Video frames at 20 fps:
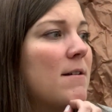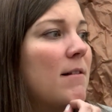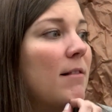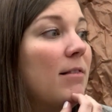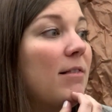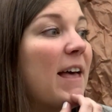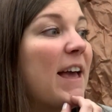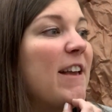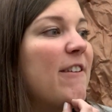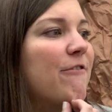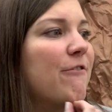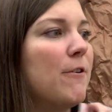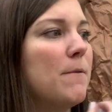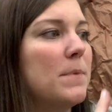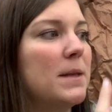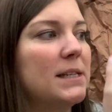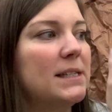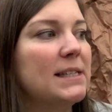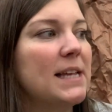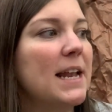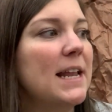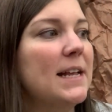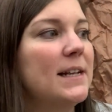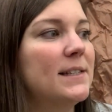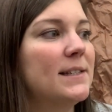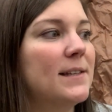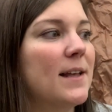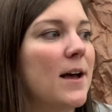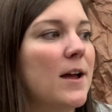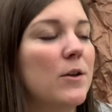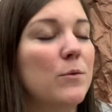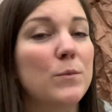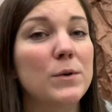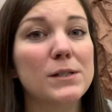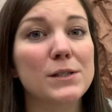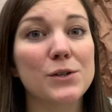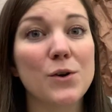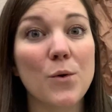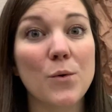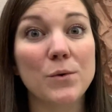Light from the setting sun
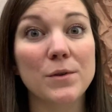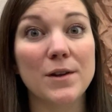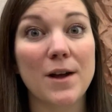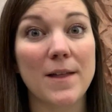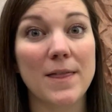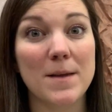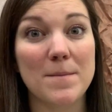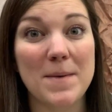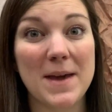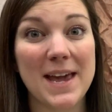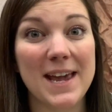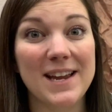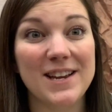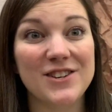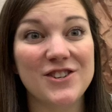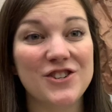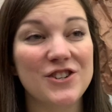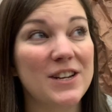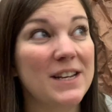was golden on the page.